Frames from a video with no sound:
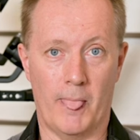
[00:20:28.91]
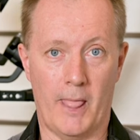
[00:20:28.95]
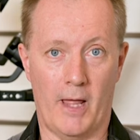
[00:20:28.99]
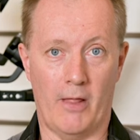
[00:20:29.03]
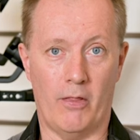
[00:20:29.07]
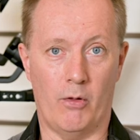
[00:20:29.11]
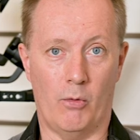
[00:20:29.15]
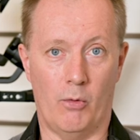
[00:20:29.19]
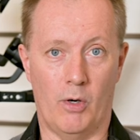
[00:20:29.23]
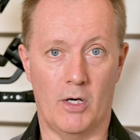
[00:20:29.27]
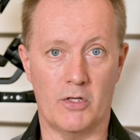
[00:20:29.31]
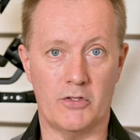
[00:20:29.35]

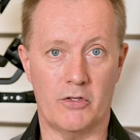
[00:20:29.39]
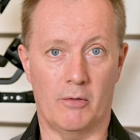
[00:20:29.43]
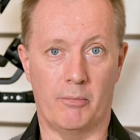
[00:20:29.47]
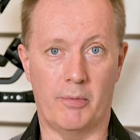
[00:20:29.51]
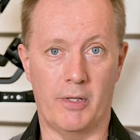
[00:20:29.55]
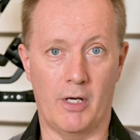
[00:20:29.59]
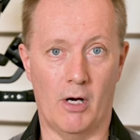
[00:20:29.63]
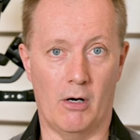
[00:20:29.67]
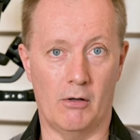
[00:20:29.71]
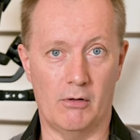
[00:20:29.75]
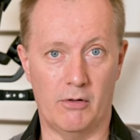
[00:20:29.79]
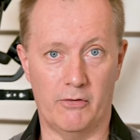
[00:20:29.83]
Otherwise, I'd
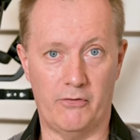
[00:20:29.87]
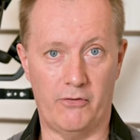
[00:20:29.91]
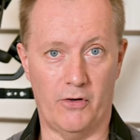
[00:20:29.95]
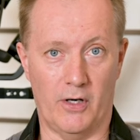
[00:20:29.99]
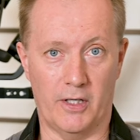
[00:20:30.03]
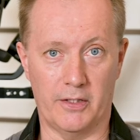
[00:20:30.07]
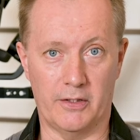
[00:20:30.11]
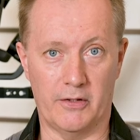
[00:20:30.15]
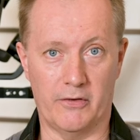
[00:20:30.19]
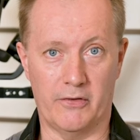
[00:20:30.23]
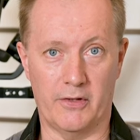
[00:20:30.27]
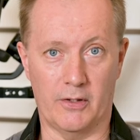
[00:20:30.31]
be
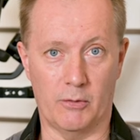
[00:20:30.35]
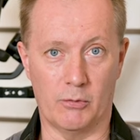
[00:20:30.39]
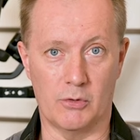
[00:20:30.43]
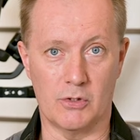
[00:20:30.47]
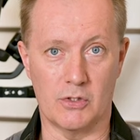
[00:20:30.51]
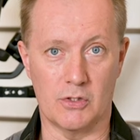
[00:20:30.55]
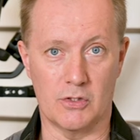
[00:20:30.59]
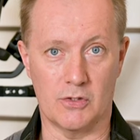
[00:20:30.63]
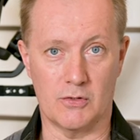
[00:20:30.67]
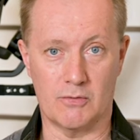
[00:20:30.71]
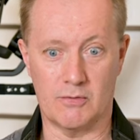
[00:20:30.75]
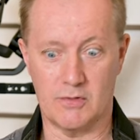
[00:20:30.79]
horrified the thing
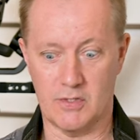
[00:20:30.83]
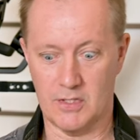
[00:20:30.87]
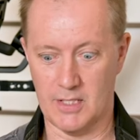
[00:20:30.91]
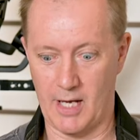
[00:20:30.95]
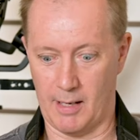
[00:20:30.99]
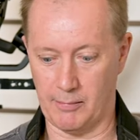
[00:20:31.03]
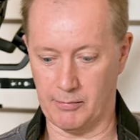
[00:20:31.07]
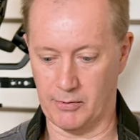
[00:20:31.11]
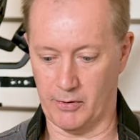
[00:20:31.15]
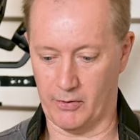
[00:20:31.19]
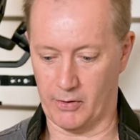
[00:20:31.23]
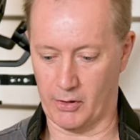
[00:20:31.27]
would just
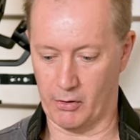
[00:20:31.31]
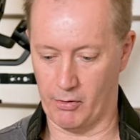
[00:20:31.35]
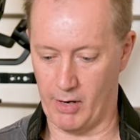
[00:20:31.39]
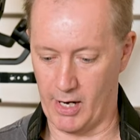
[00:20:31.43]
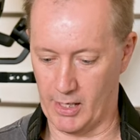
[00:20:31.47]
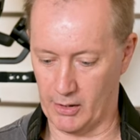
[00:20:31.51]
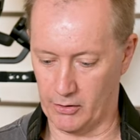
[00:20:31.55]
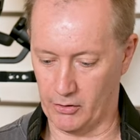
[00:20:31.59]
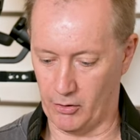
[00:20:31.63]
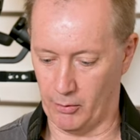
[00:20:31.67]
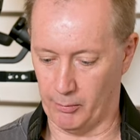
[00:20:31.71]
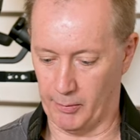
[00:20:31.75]
snap to the
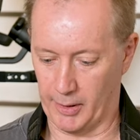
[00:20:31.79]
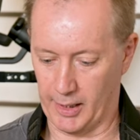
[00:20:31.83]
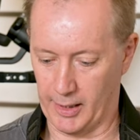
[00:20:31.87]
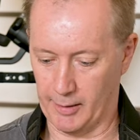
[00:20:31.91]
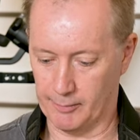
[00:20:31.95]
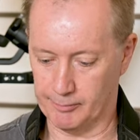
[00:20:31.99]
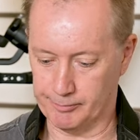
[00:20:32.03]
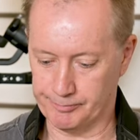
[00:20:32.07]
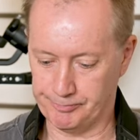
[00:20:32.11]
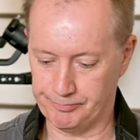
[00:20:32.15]
ground on me.